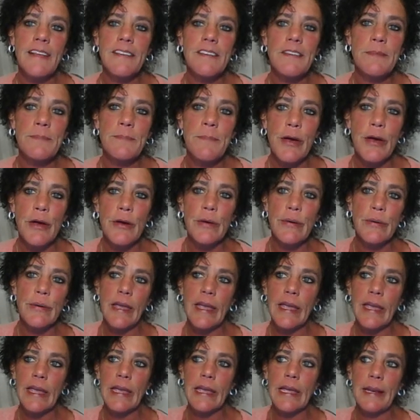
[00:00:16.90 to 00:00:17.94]

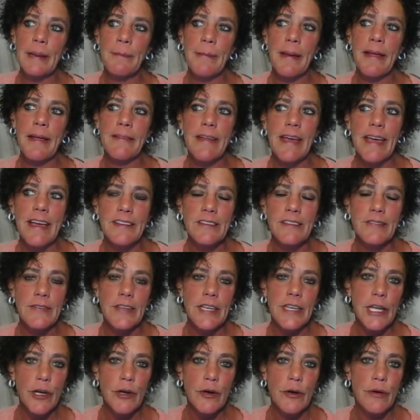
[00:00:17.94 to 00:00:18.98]
spoke in my last
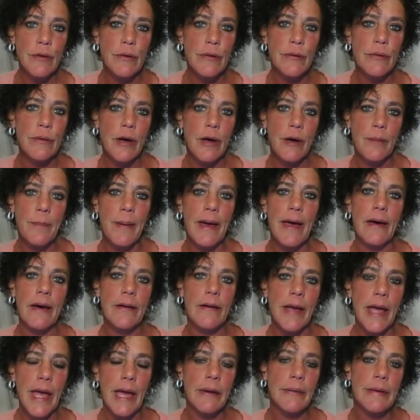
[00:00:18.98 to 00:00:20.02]
video
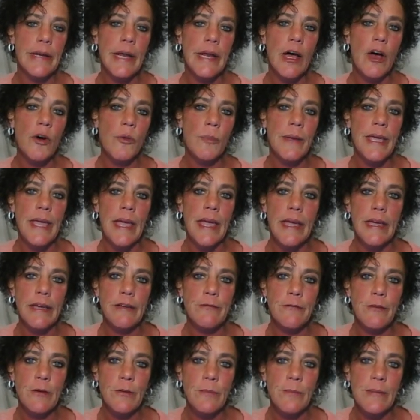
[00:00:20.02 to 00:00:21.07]
about how it all
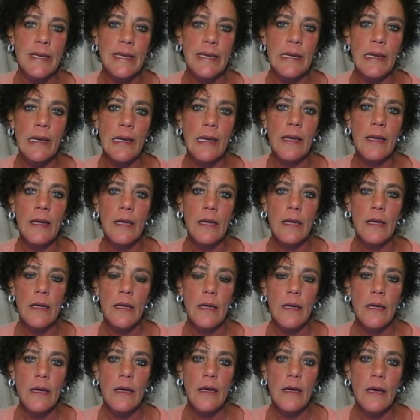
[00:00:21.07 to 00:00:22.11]
began for me
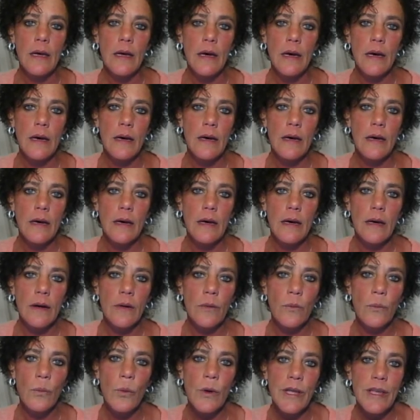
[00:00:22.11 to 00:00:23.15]

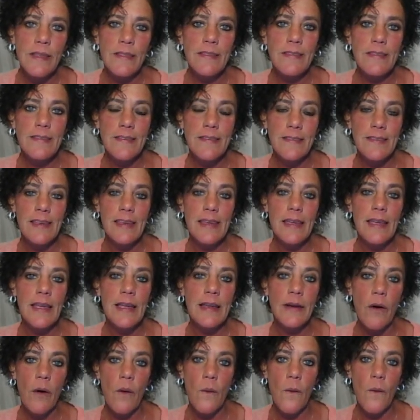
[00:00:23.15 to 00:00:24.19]
with
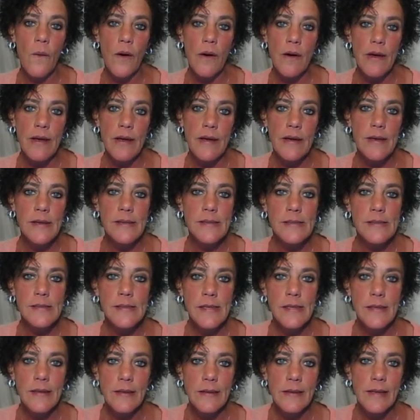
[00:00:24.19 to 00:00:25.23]
seeing
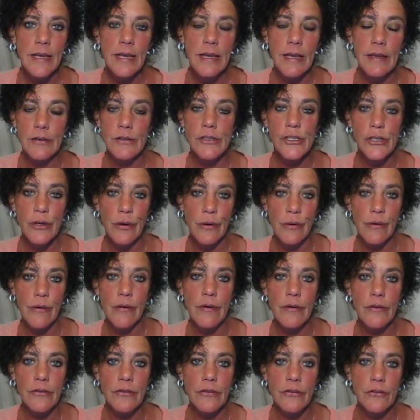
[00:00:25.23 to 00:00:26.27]
auras in
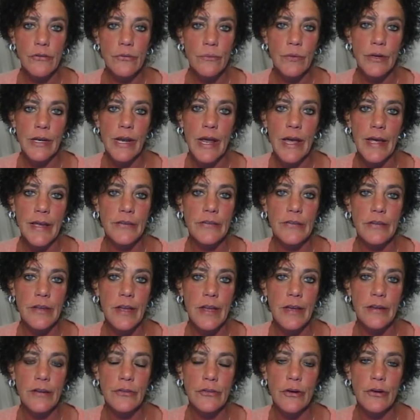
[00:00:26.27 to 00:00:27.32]
church when I used to
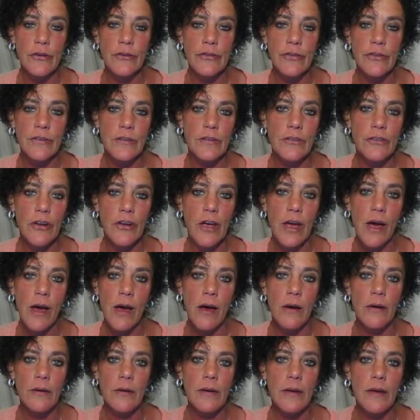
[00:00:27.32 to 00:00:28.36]
go to church as a
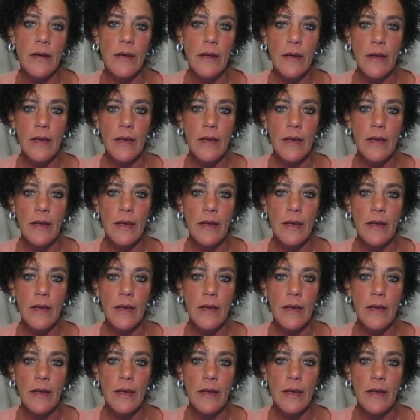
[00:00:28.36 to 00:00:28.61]
child,